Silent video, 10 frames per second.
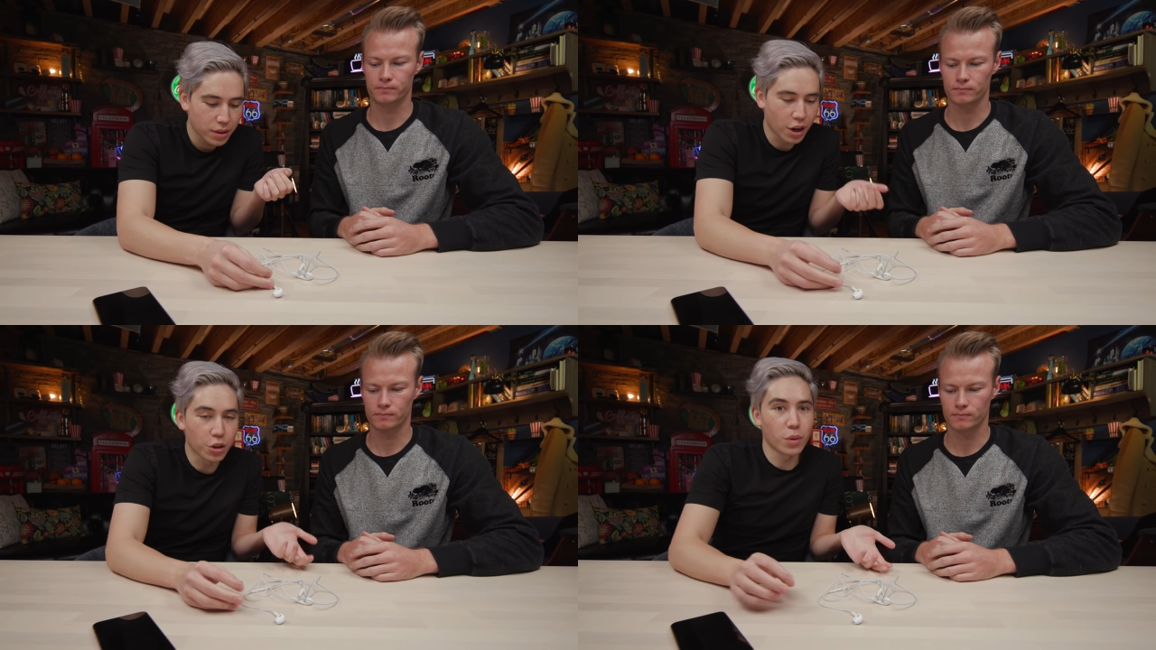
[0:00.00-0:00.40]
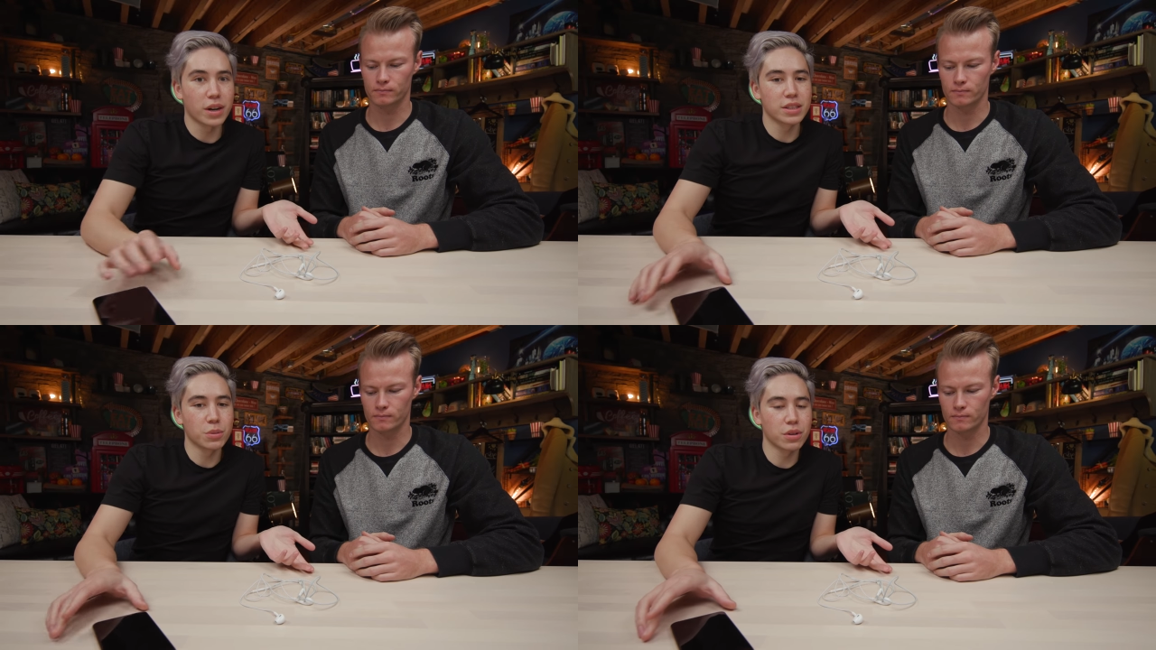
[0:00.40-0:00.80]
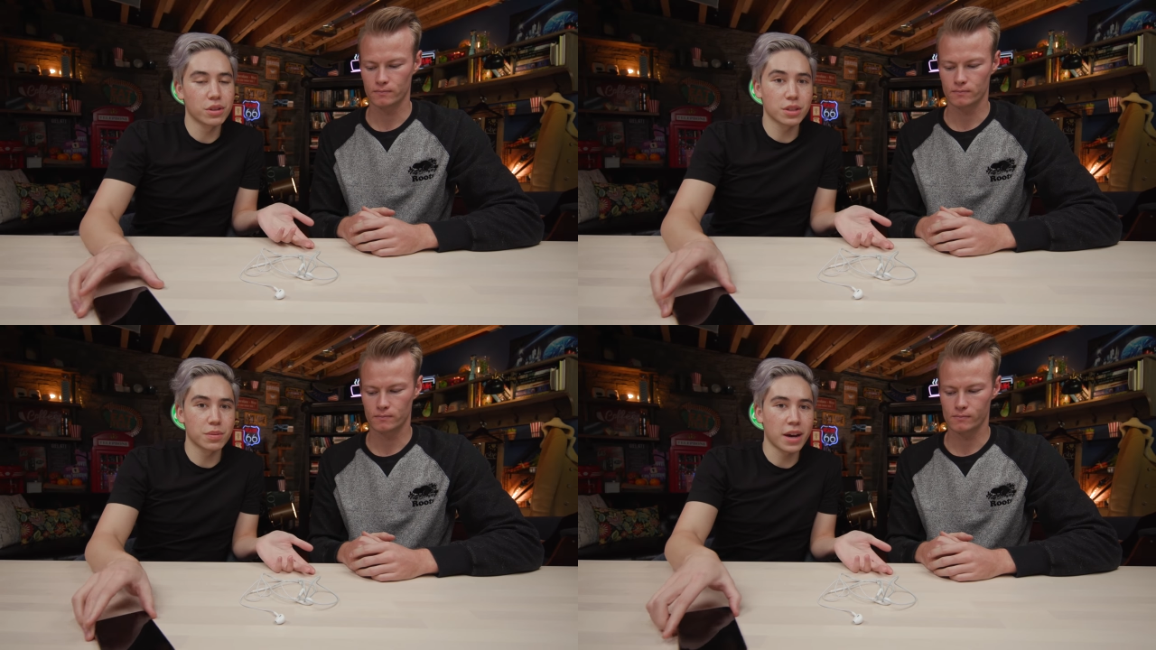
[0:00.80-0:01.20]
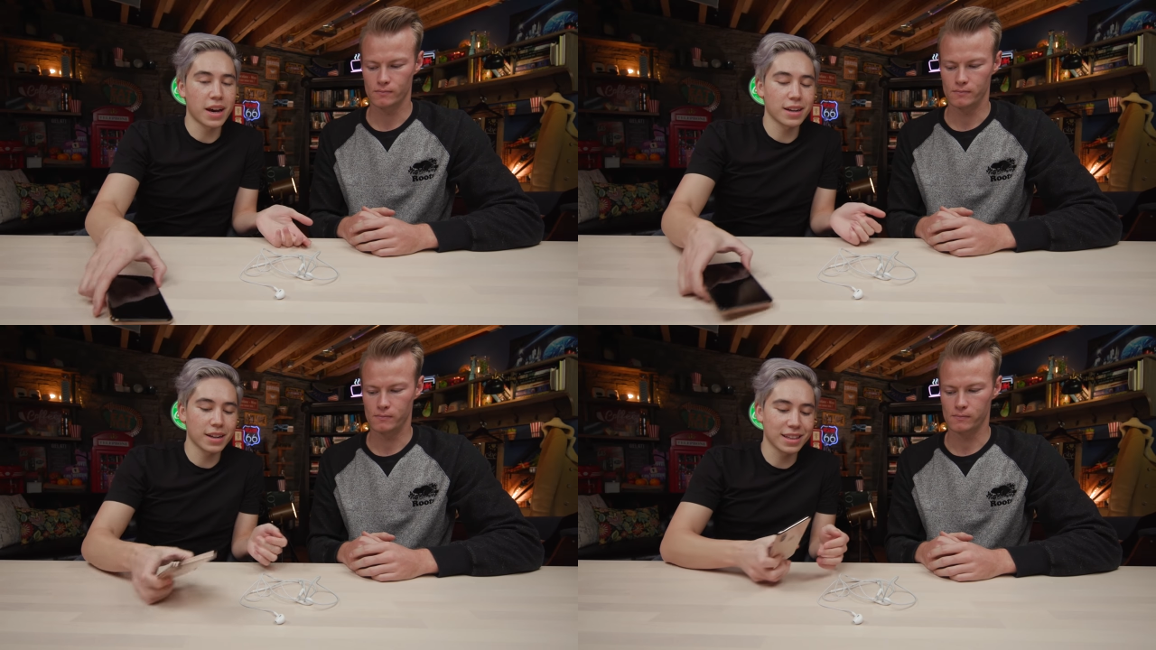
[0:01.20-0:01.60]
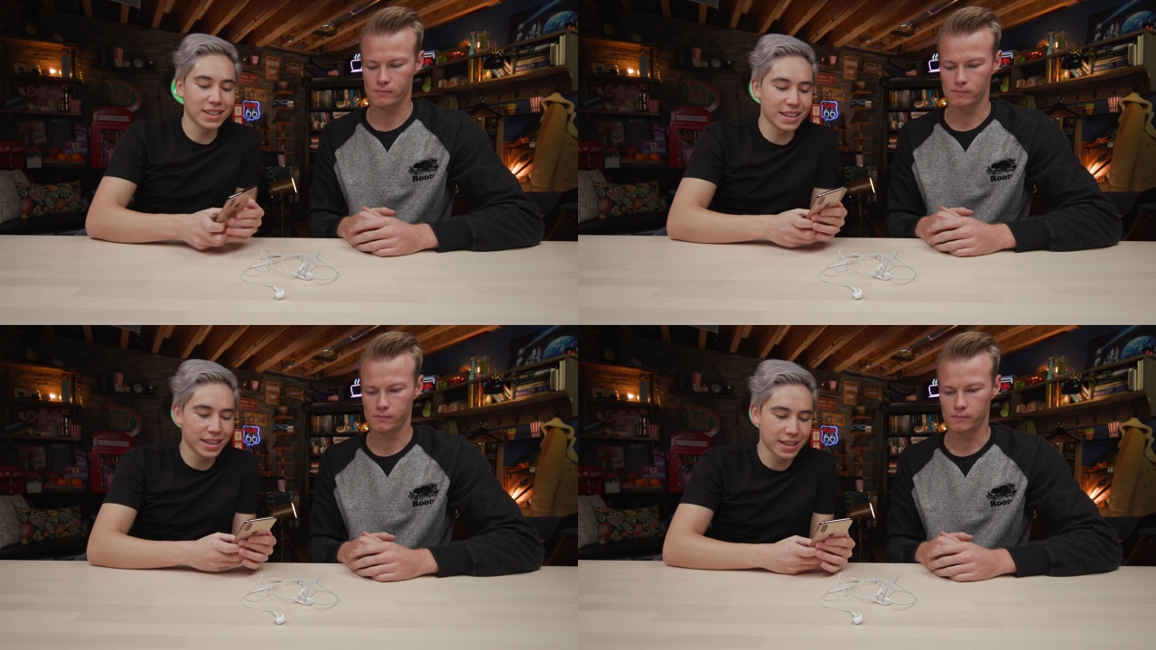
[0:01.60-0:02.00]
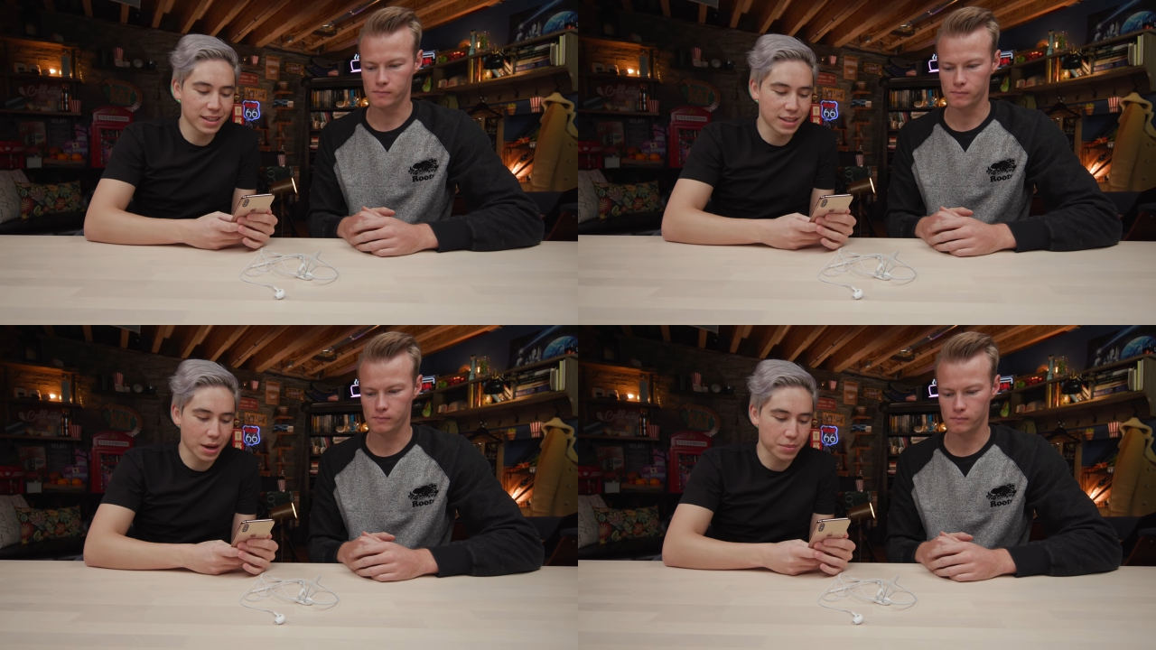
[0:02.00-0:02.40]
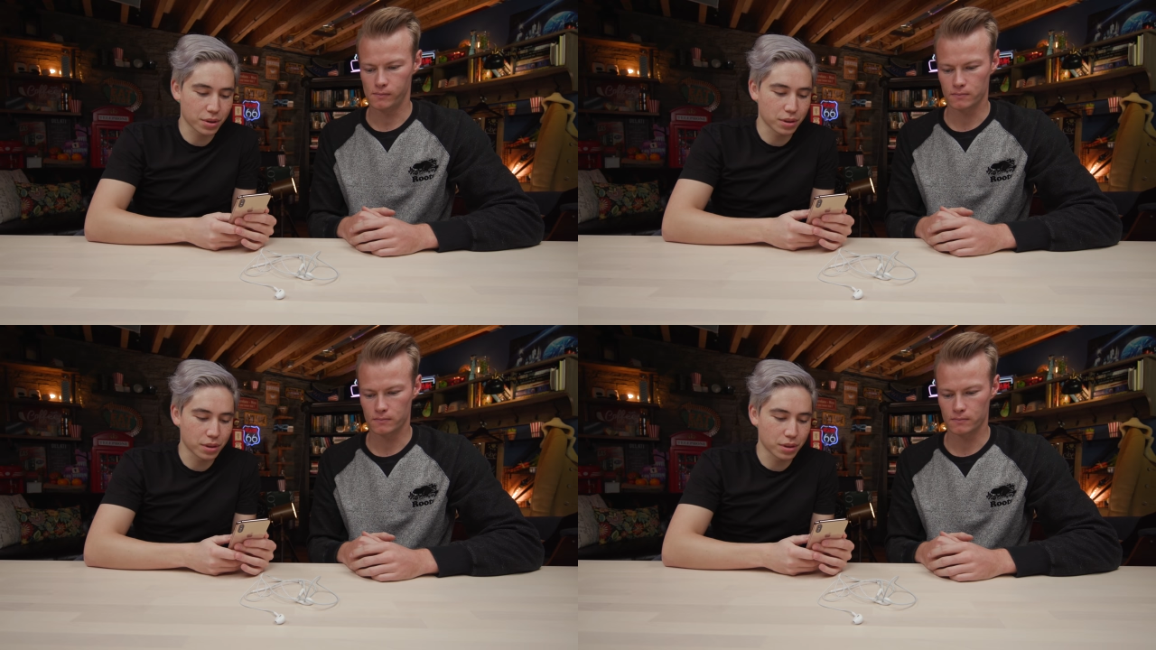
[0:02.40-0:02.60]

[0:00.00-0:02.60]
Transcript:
Speaker 1: Otherwise, it would have just had a lightning adapter